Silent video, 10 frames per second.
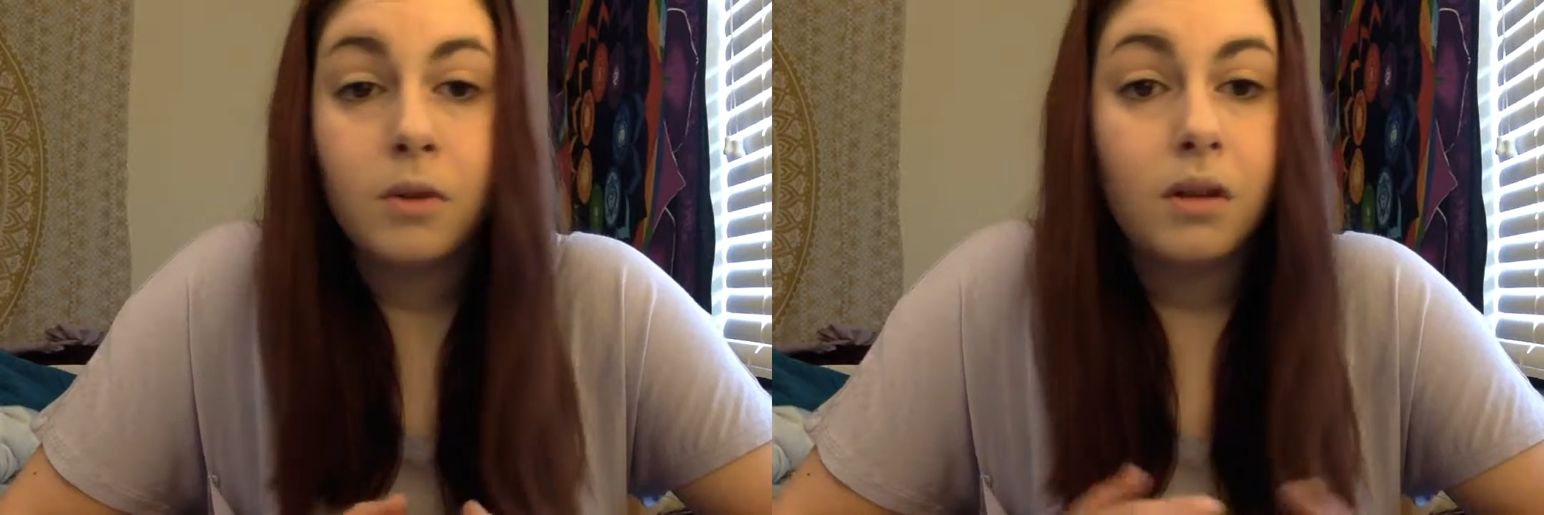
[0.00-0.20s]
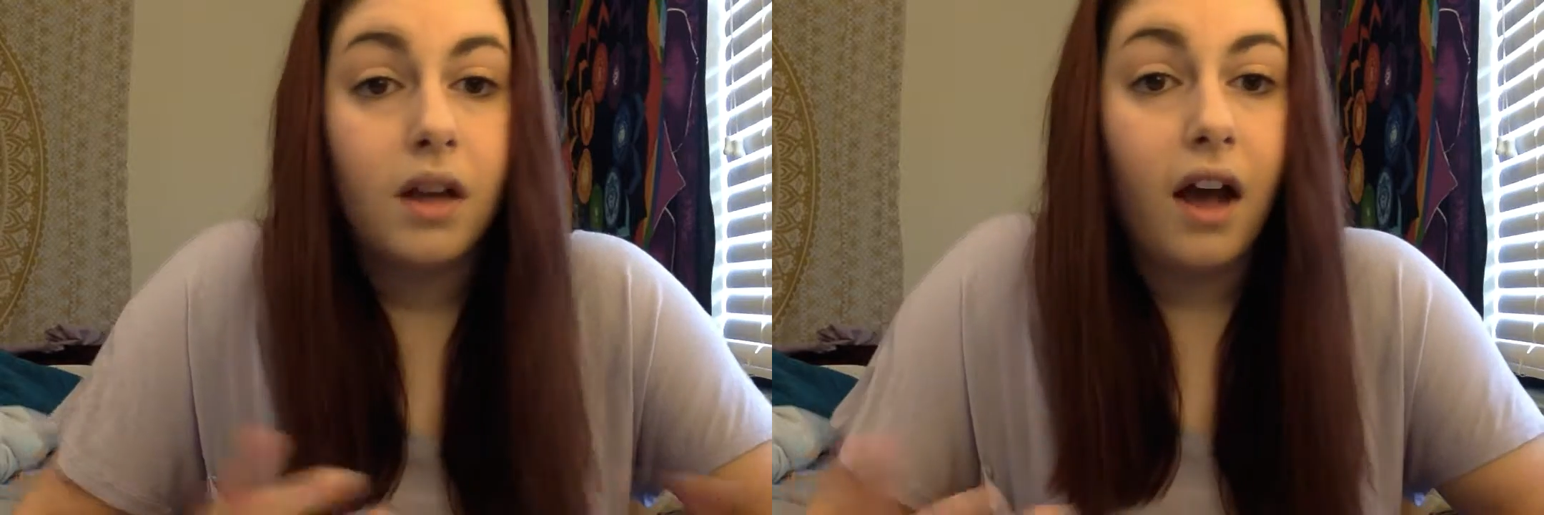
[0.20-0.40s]

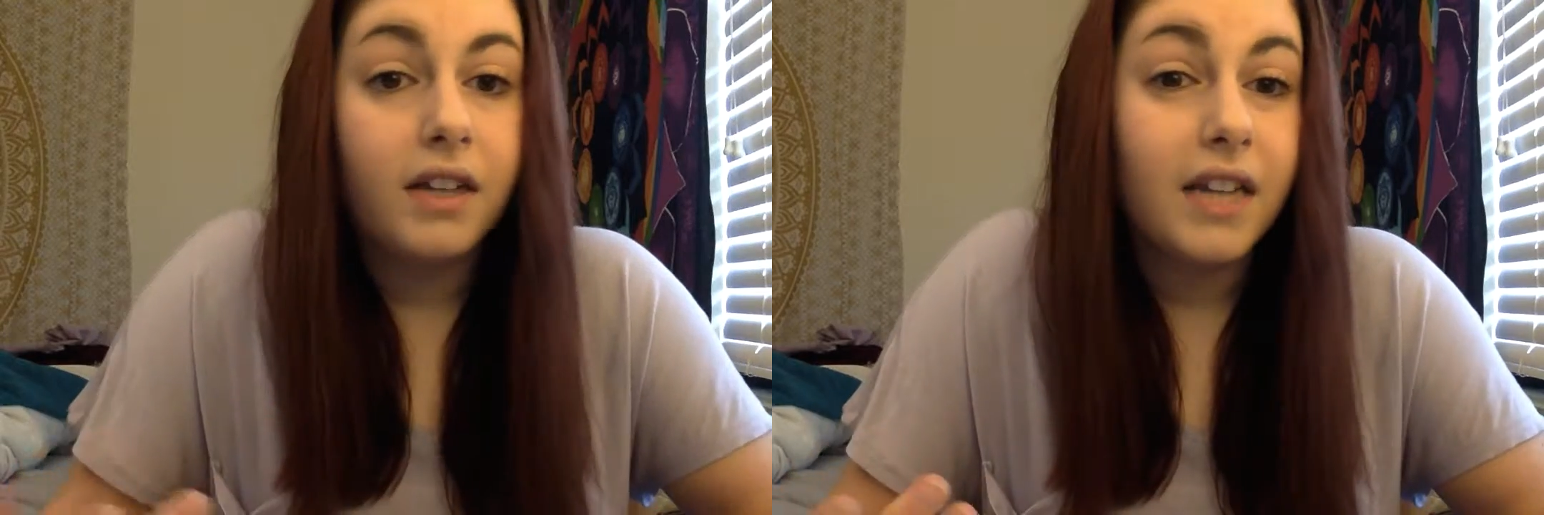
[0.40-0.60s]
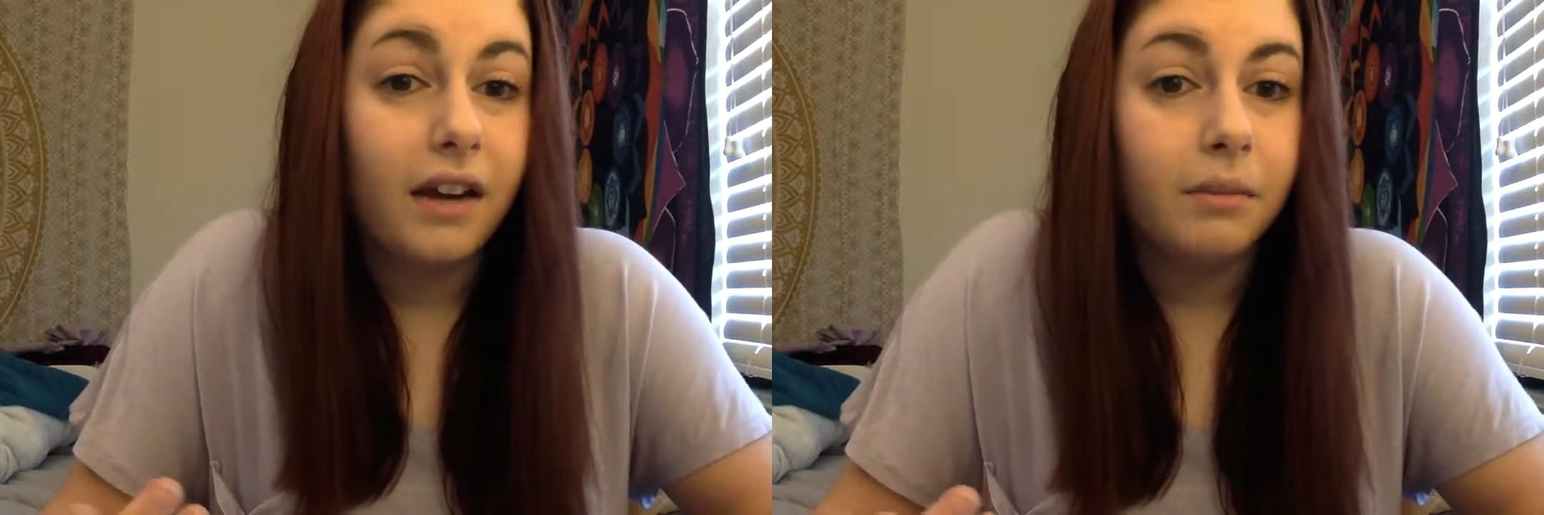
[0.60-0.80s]

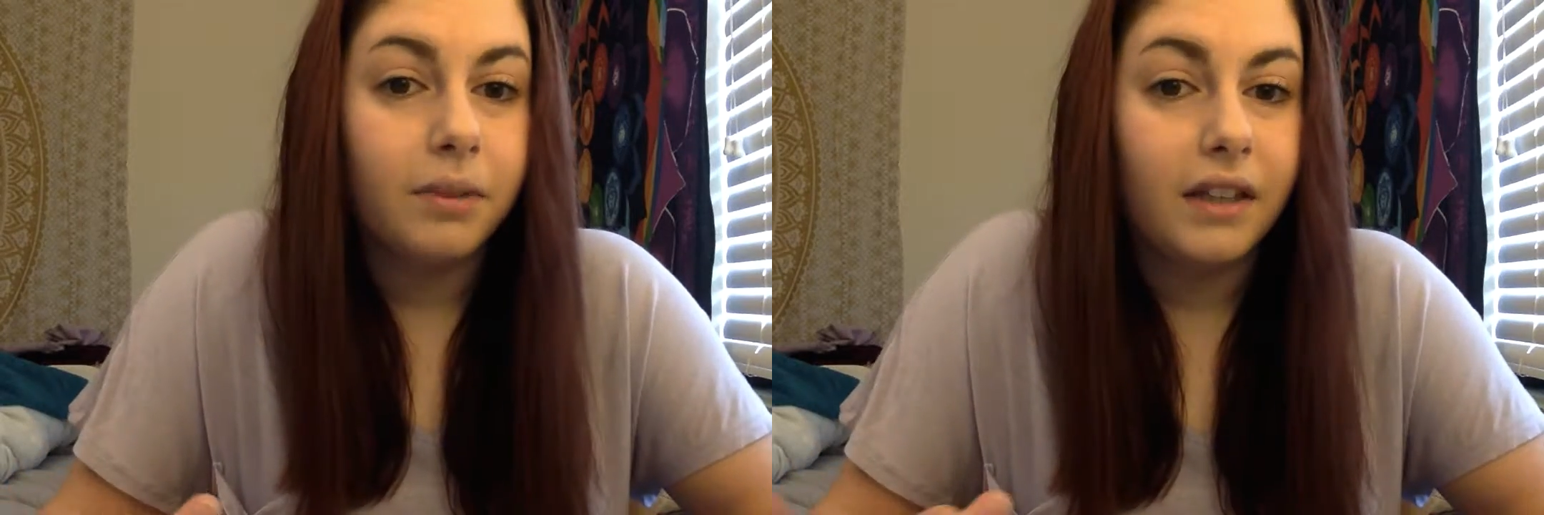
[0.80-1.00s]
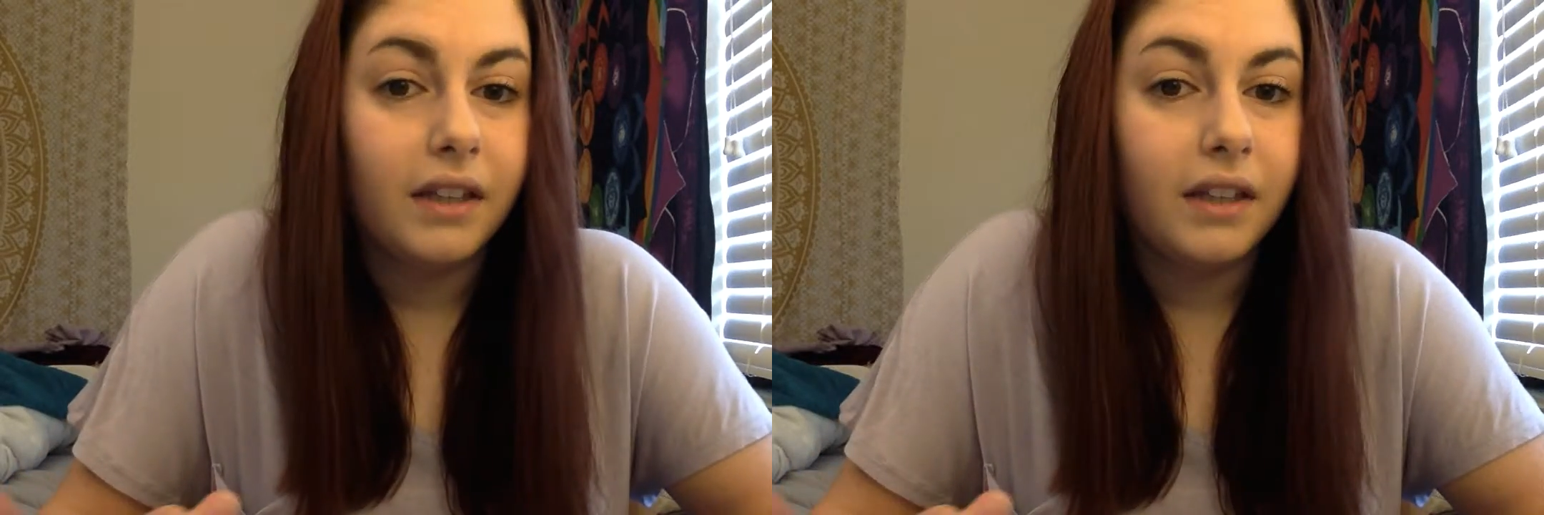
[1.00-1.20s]
undoubtedly
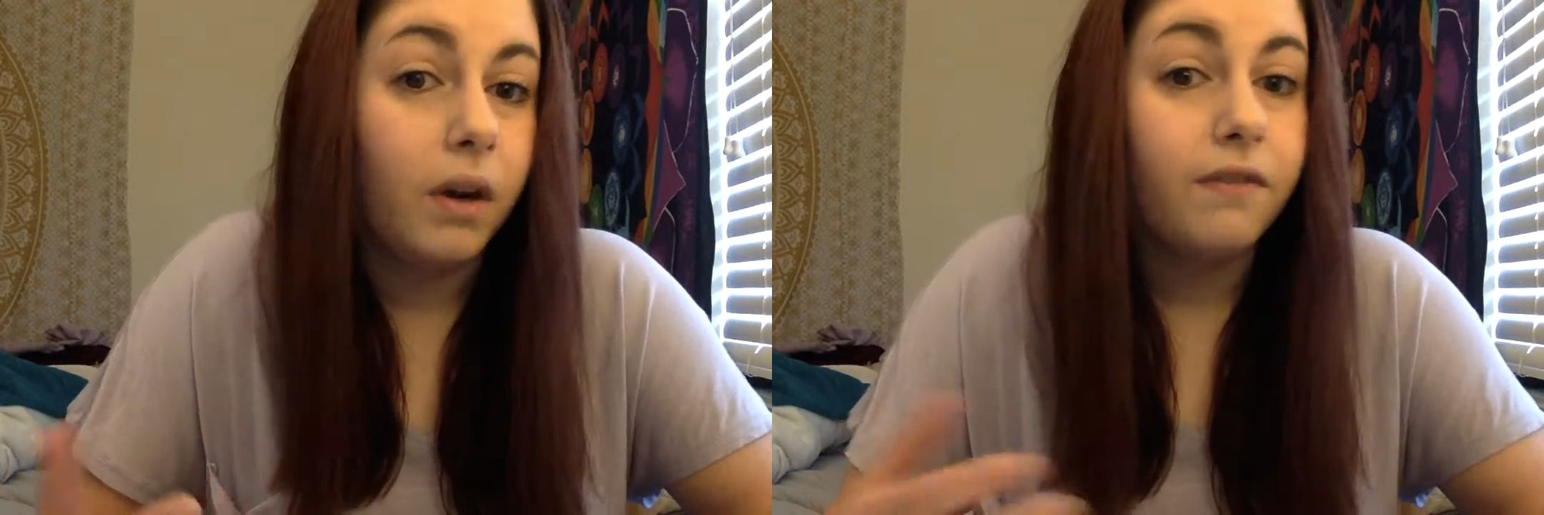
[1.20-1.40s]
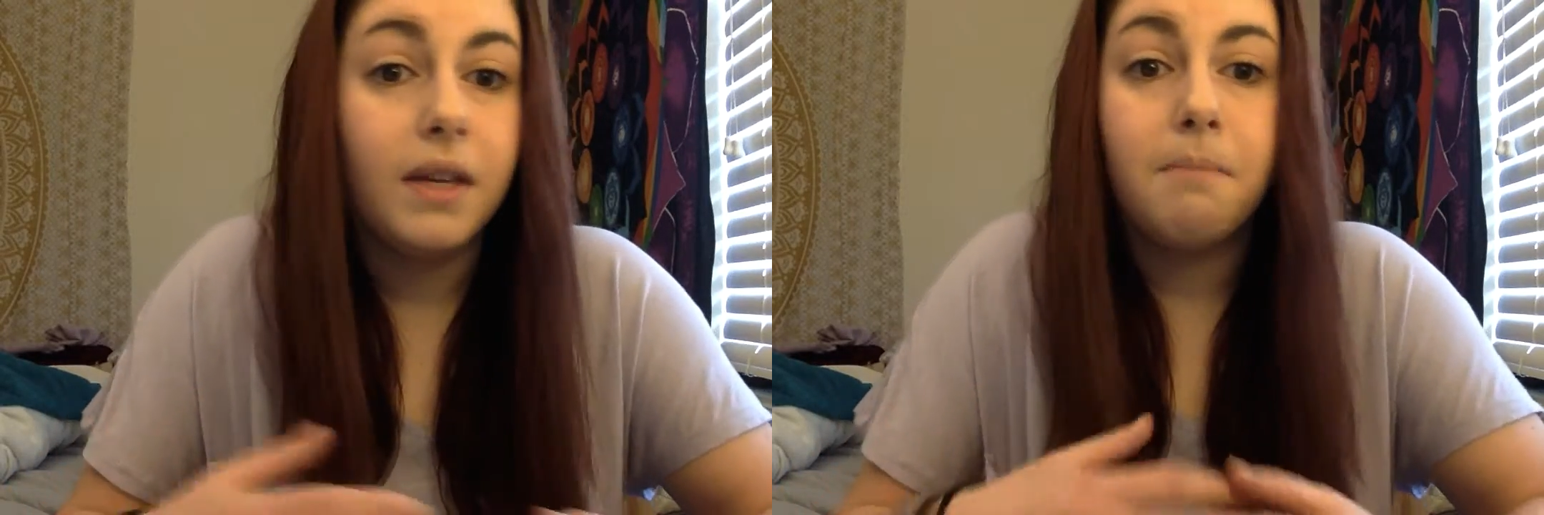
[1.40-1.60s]
like one of
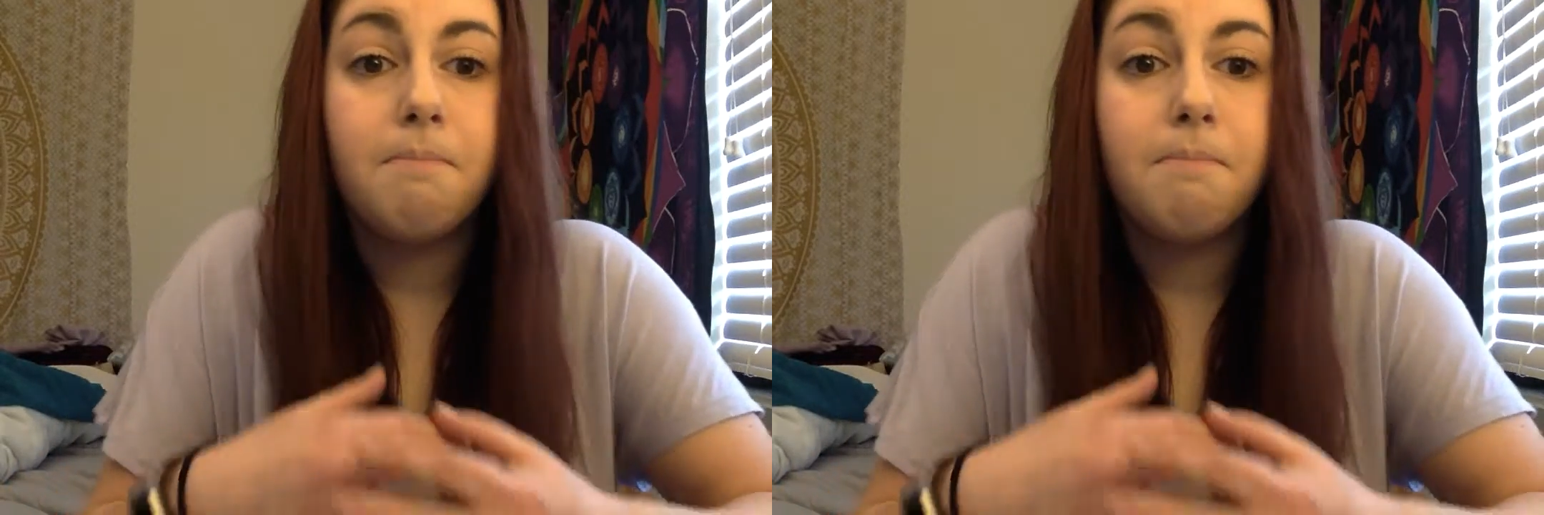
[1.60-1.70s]
the